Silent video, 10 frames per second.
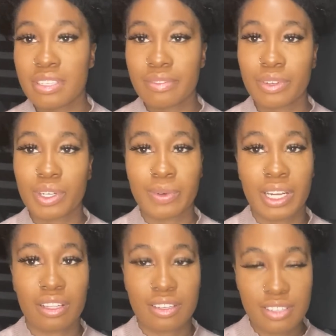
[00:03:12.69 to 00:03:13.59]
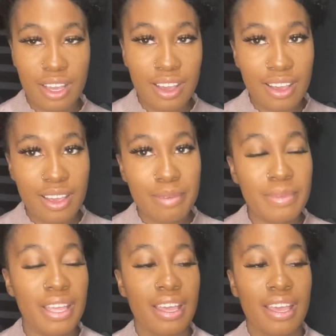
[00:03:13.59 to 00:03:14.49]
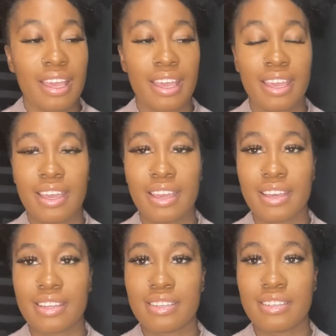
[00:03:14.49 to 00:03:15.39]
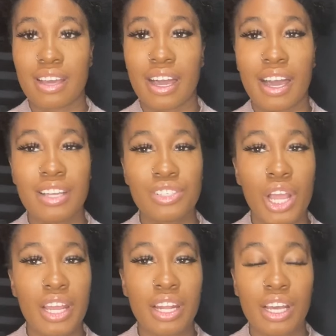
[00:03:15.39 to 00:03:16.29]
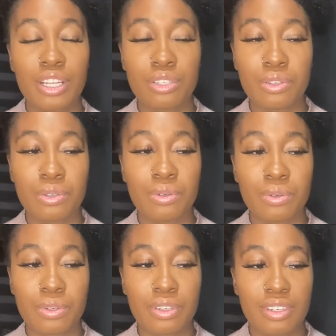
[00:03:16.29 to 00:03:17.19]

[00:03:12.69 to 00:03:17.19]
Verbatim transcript: for quite a long time, and I try not to